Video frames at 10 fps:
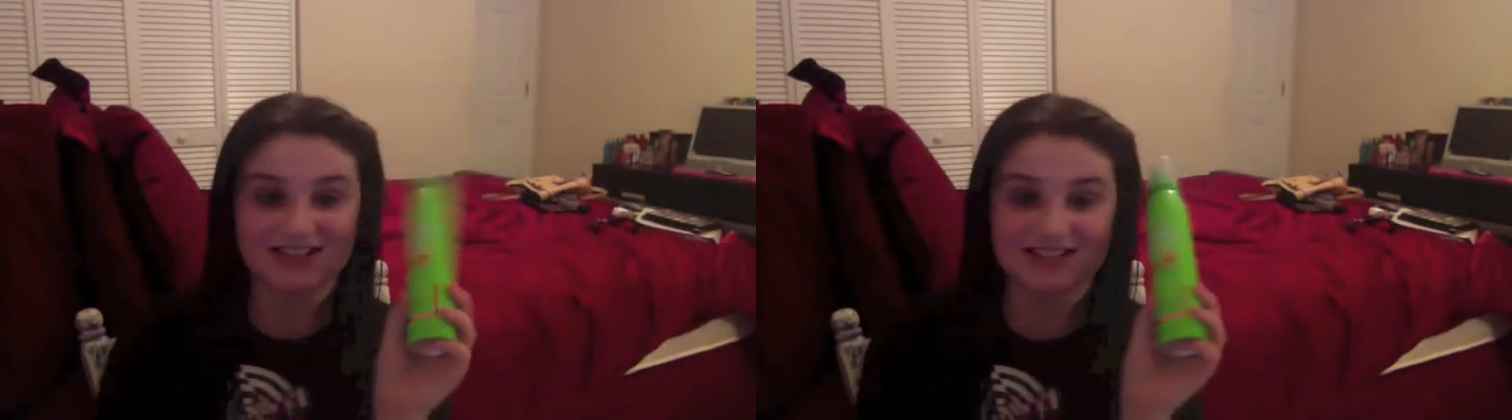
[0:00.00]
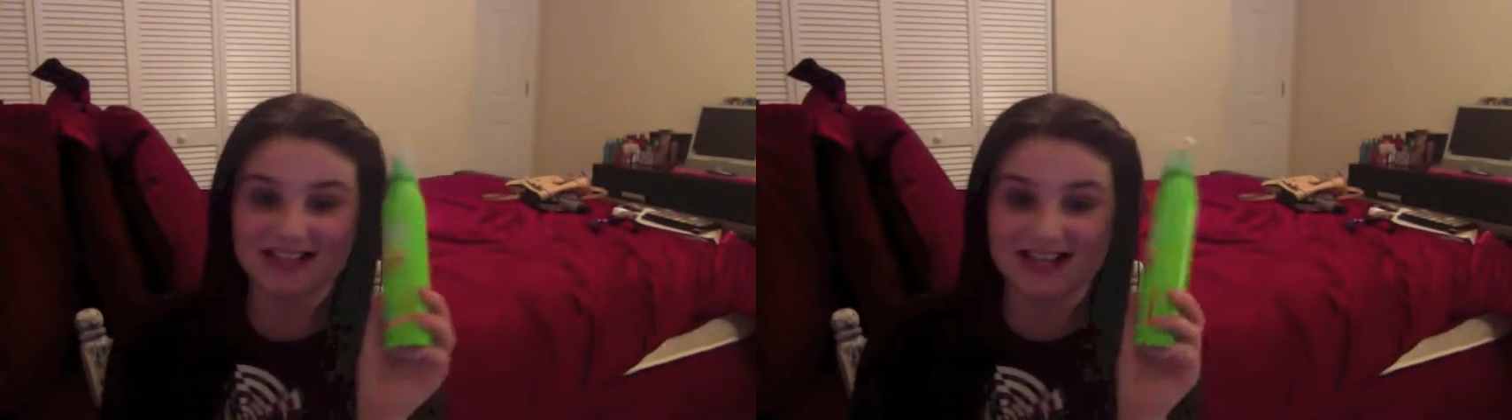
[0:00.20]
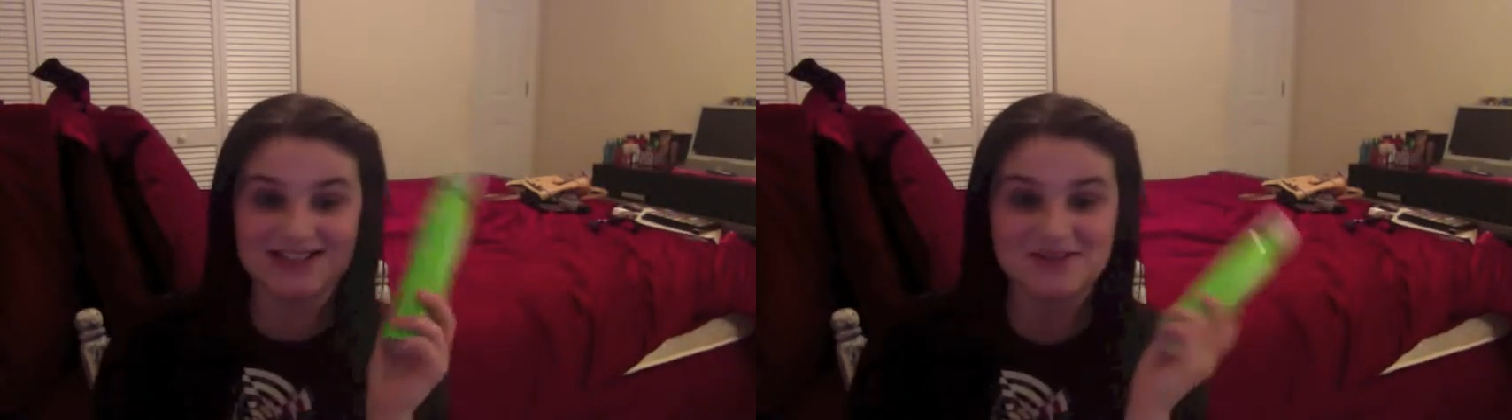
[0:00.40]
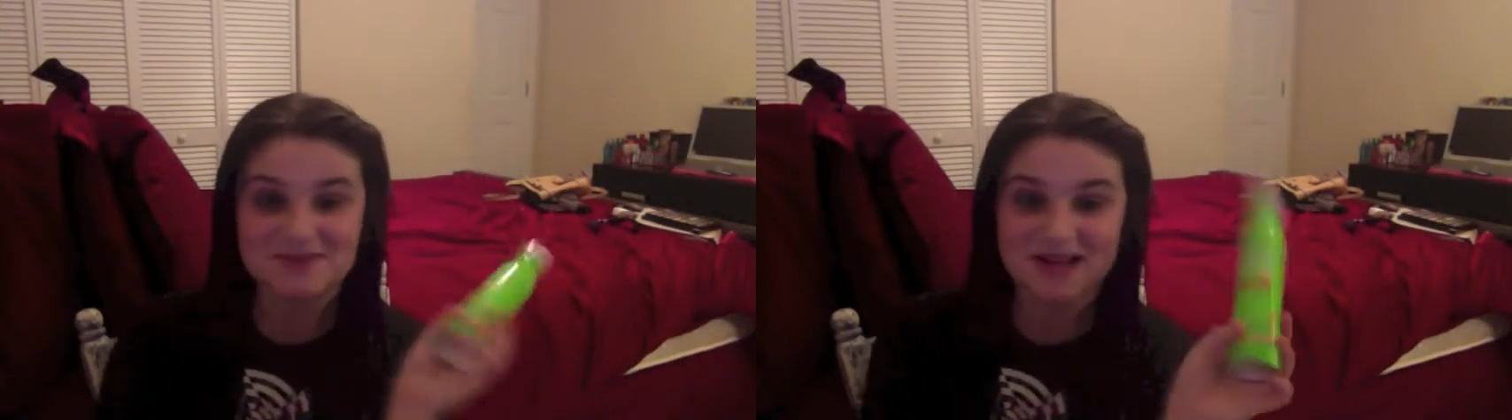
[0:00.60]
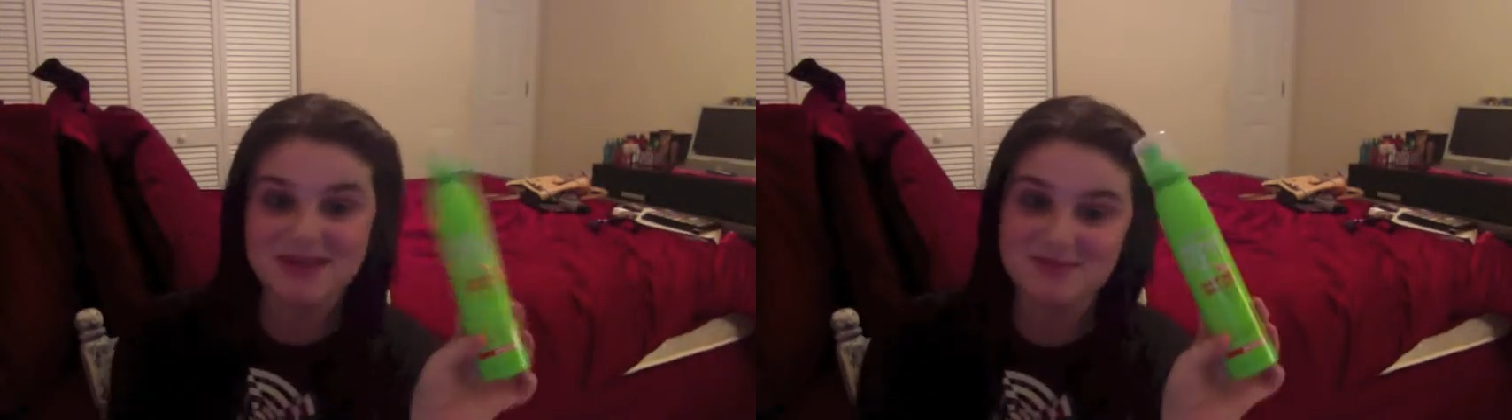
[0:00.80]
you get to
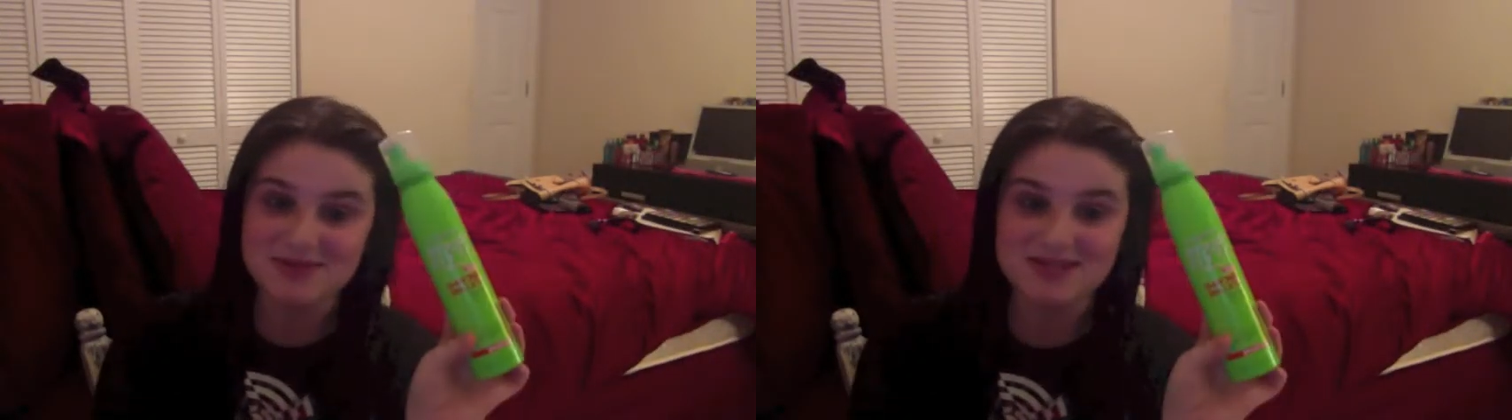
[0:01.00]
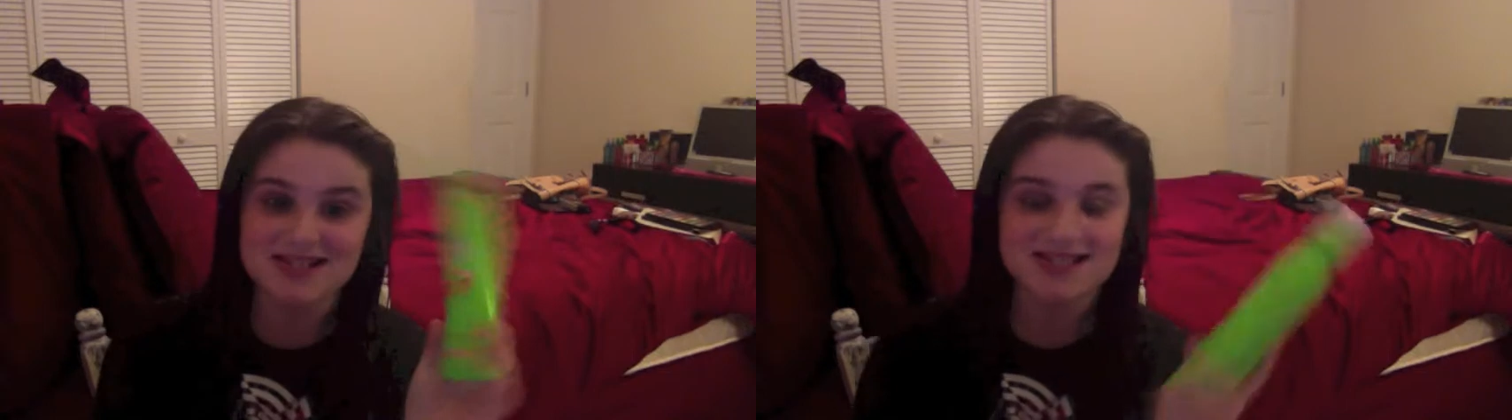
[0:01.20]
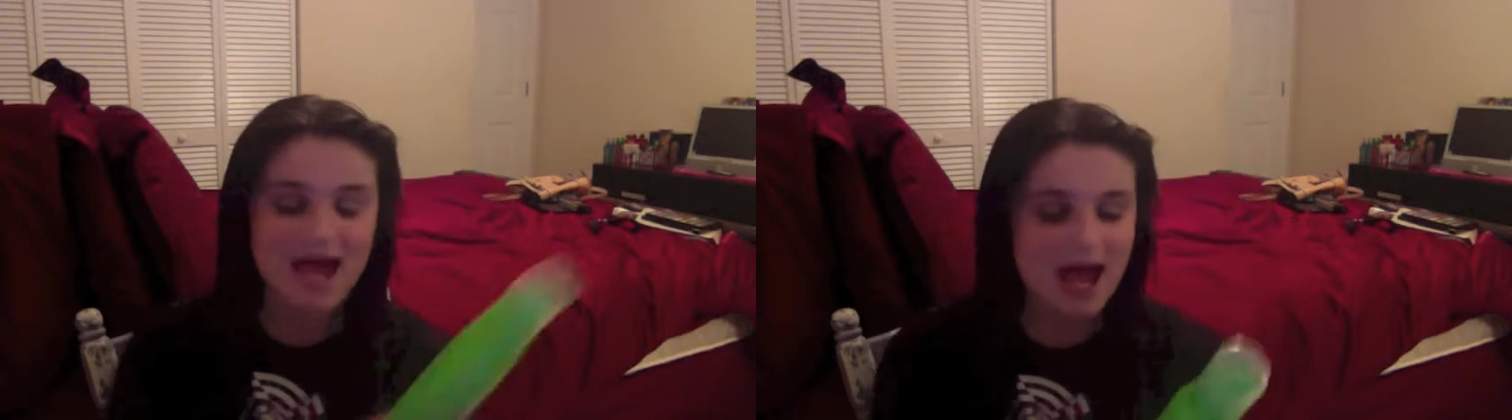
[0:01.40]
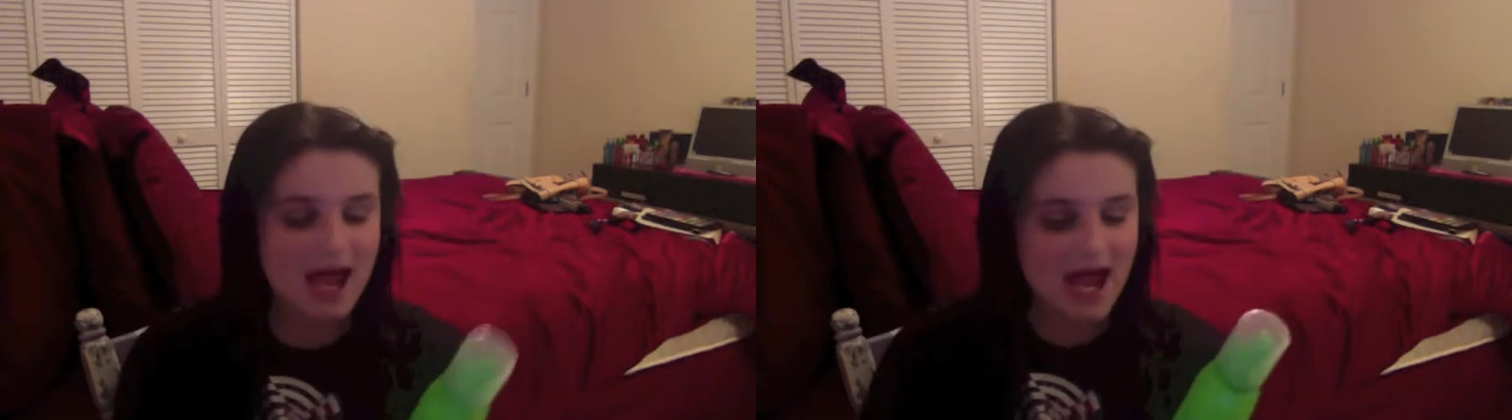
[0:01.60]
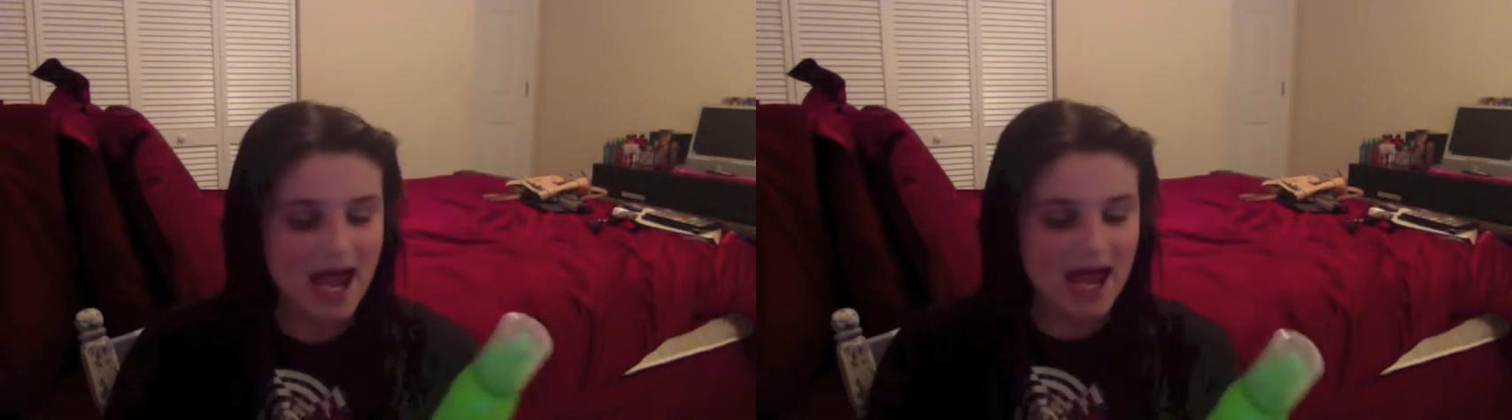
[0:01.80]
apply mousse.
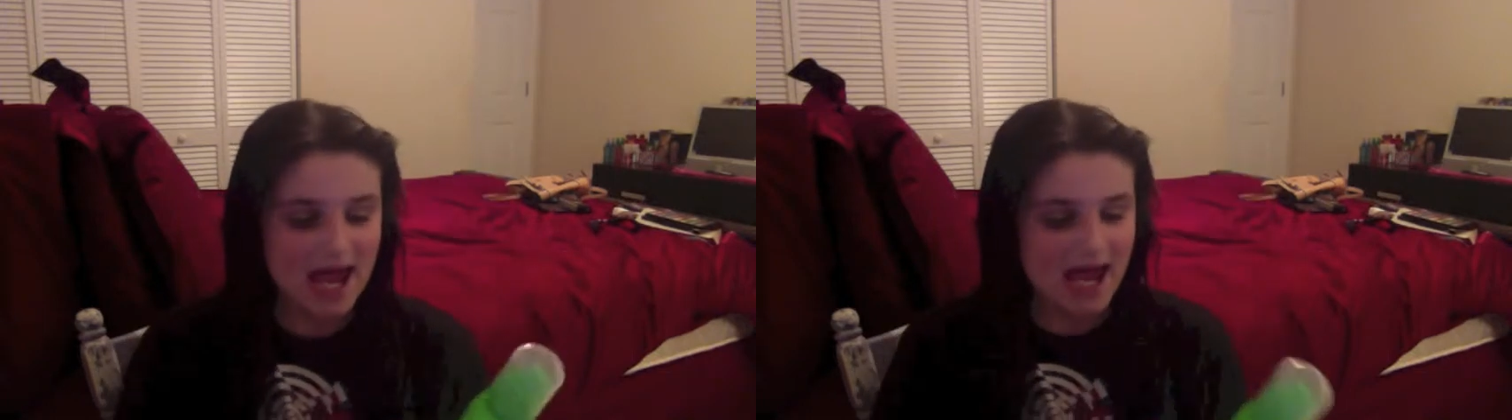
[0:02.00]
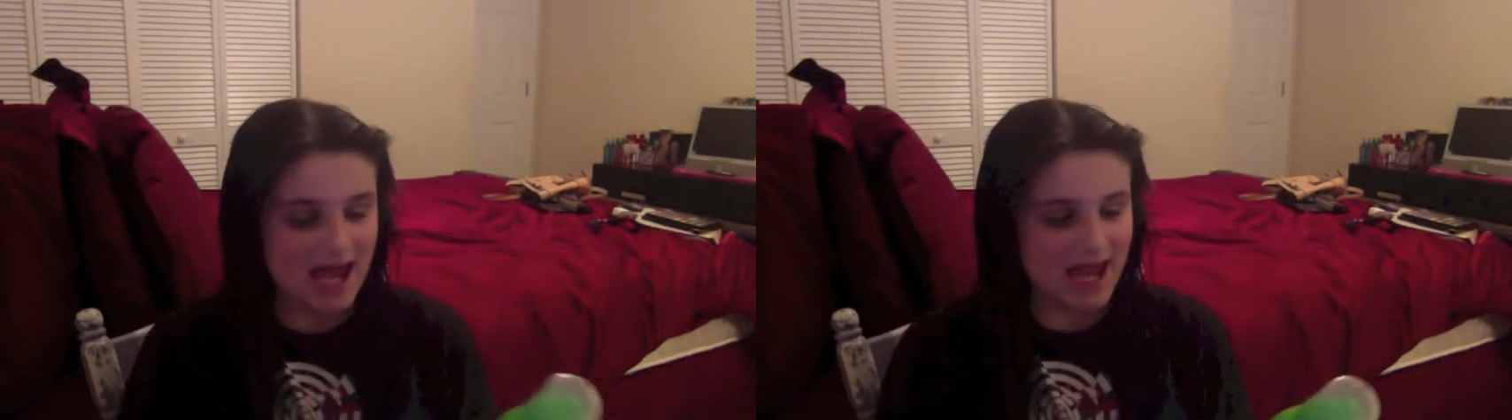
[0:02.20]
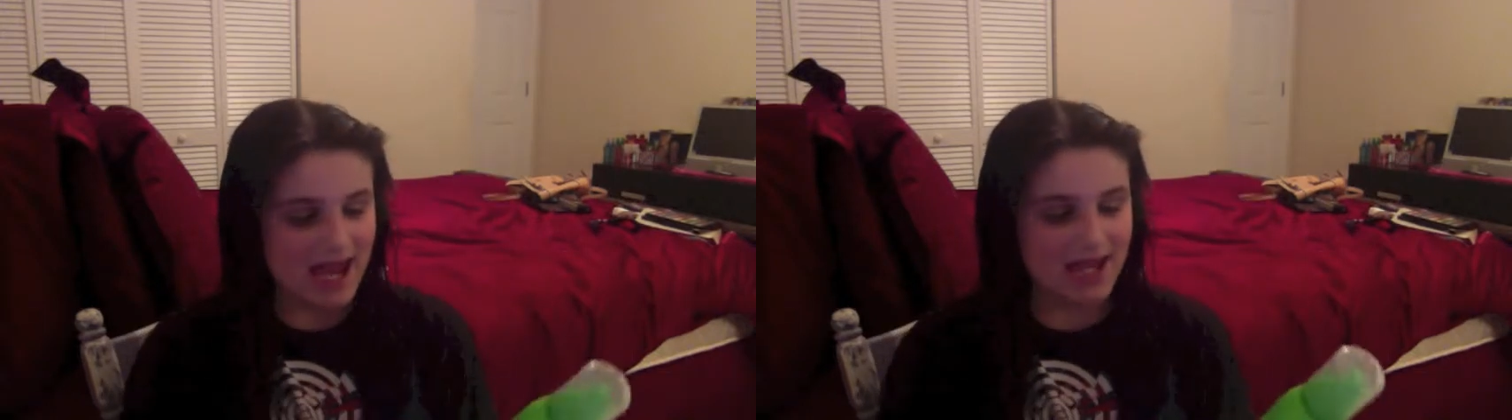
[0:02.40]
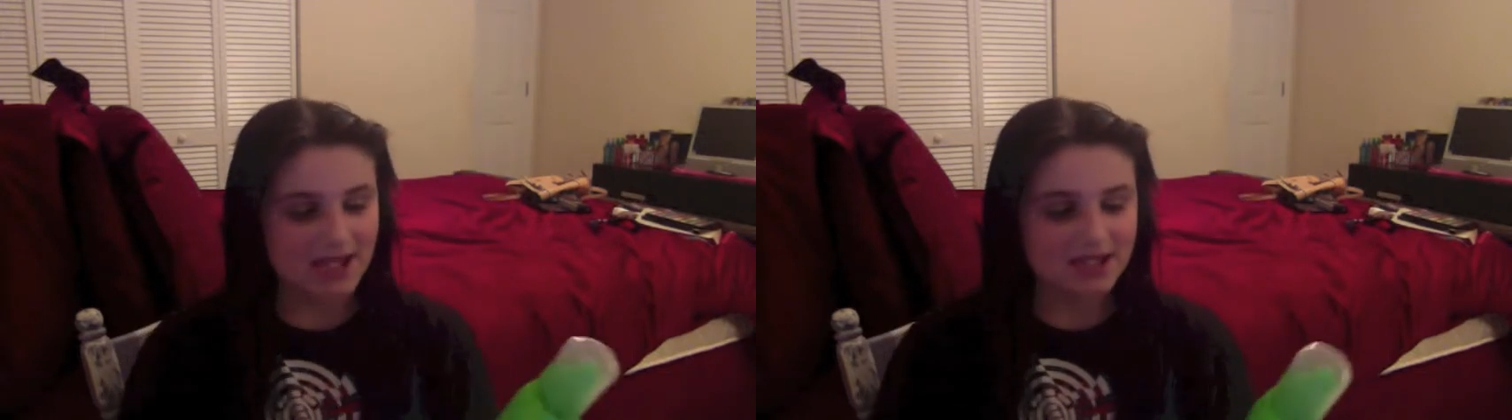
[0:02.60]
And